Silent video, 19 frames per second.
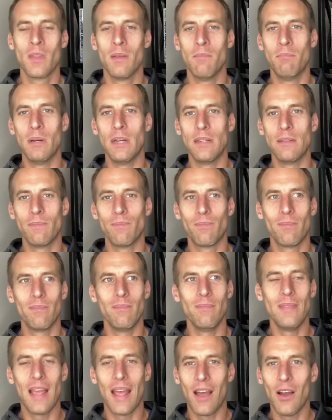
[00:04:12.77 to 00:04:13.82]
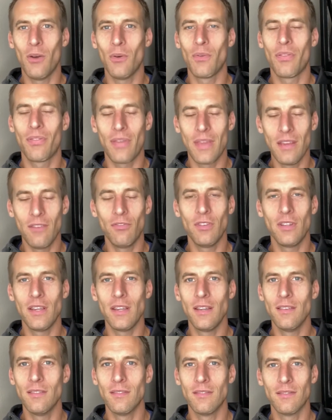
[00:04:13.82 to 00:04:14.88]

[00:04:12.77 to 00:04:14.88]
But now, thankfully,